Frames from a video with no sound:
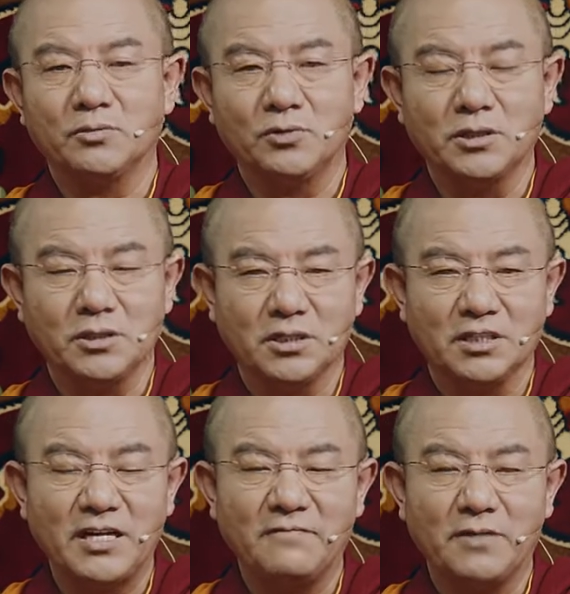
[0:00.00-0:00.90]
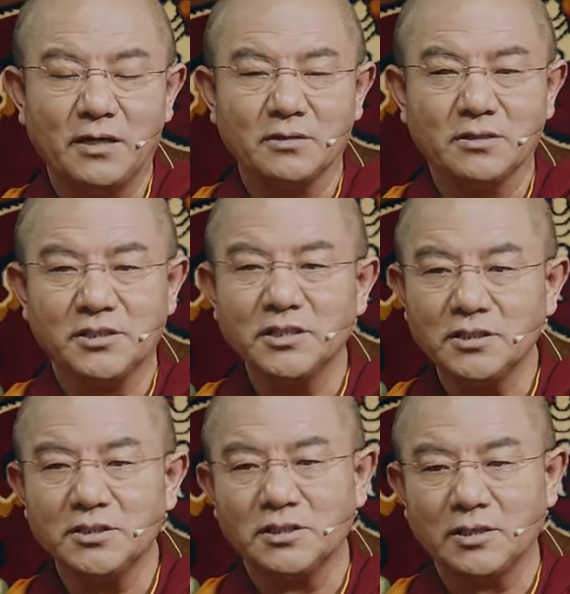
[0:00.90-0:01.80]
And if you do not
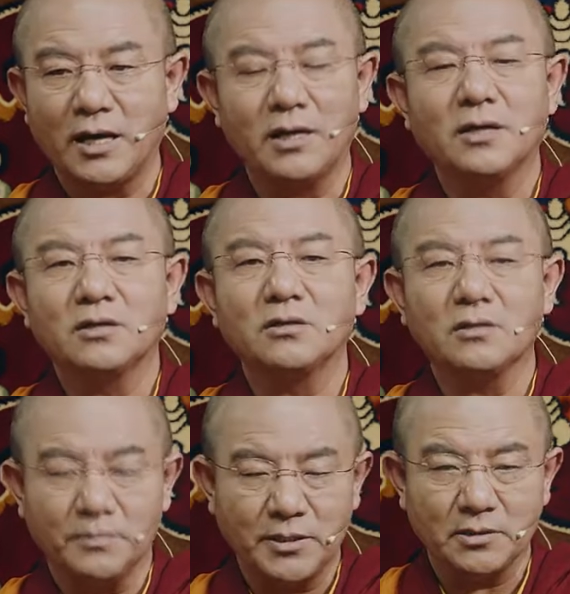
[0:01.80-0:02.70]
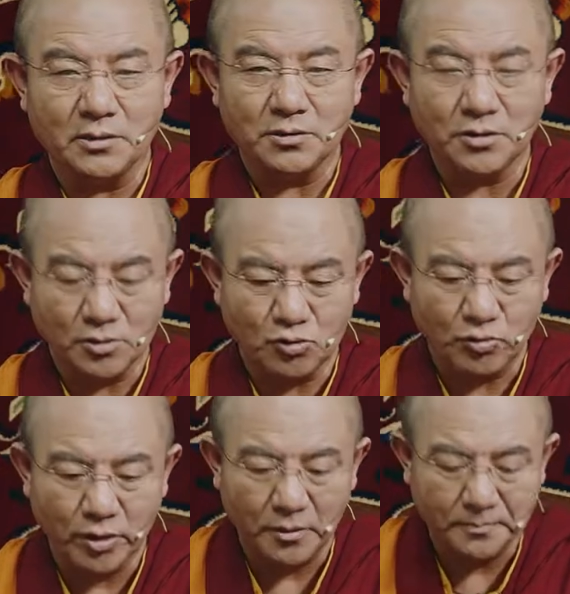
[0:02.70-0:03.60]
have the faith
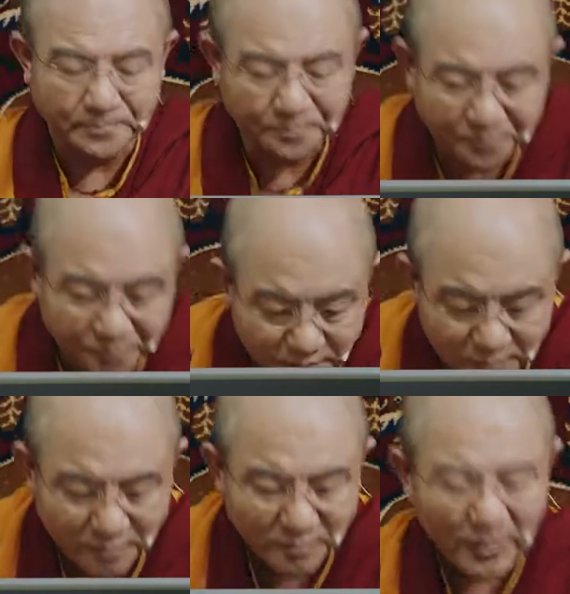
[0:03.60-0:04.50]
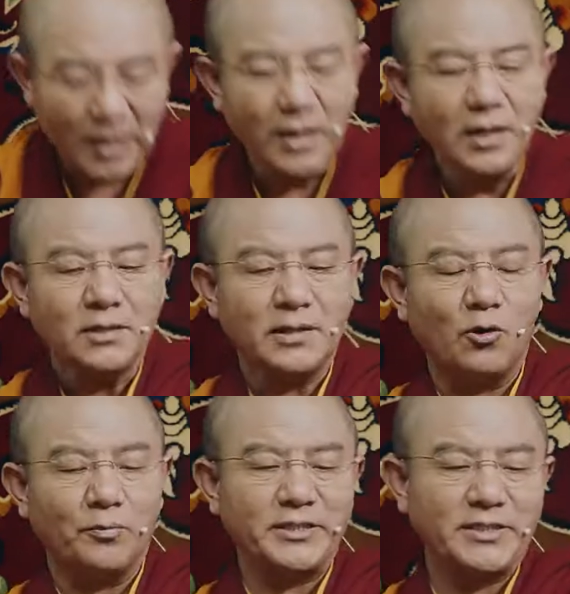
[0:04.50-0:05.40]
throughout the teaching, then you
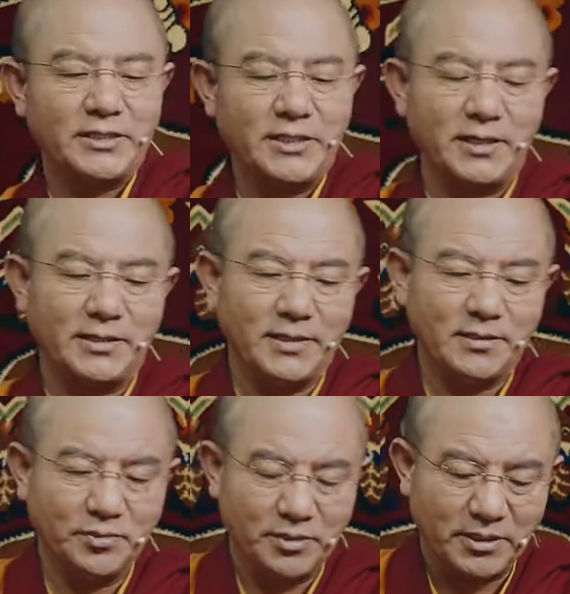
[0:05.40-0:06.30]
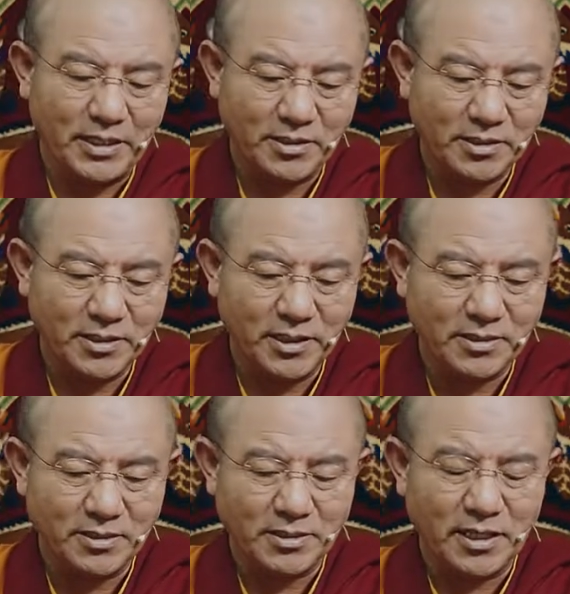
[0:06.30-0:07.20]
won't be able to
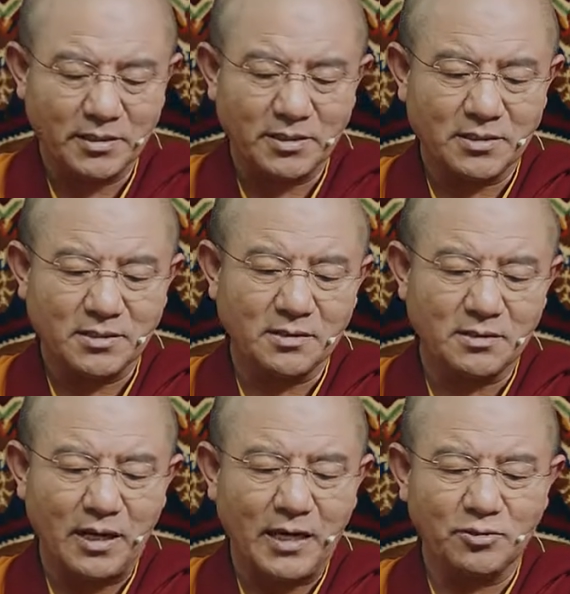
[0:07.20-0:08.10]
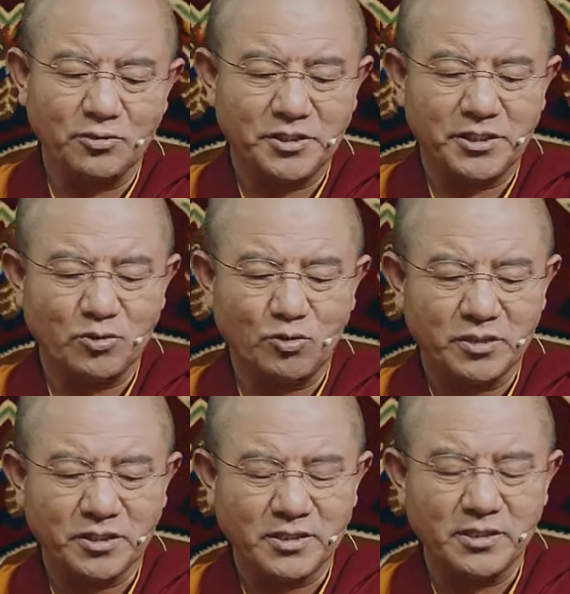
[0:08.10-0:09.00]
finish the path. You probably
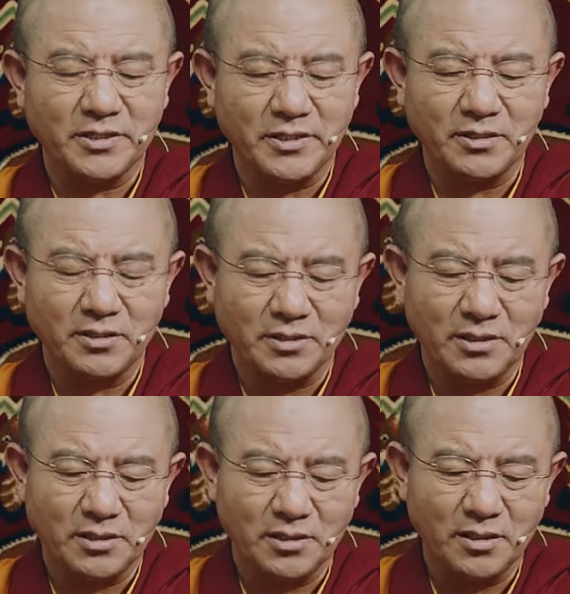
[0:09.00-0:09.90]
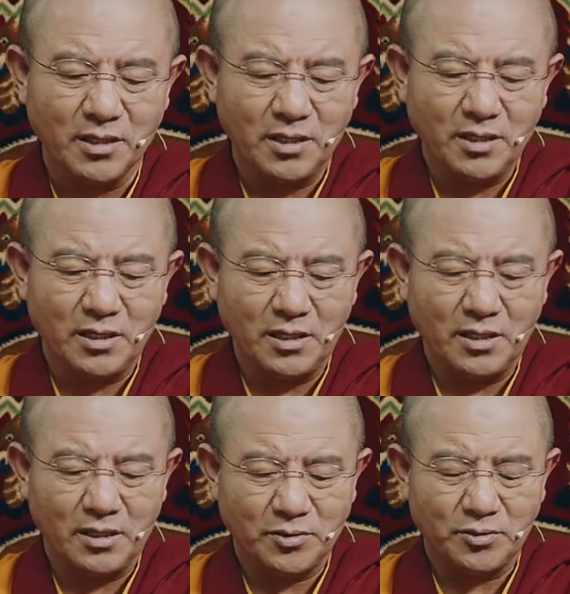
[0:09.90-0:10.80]
give up halfway through.
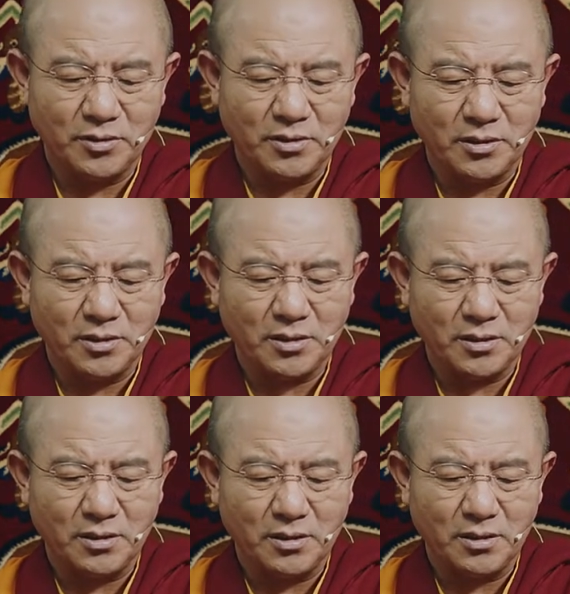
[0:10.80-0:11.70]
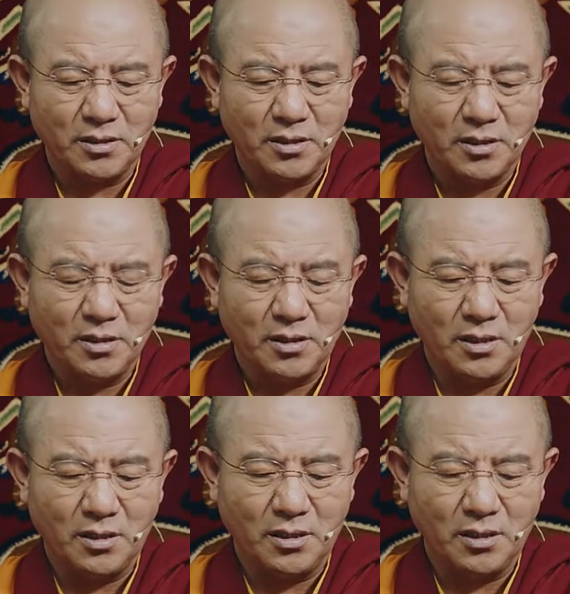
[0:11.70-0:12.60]
So faith is, in fact,
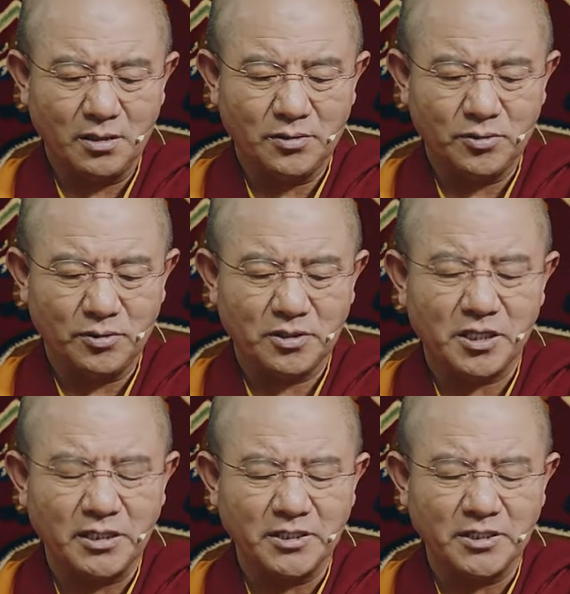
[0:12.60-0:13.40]
quite important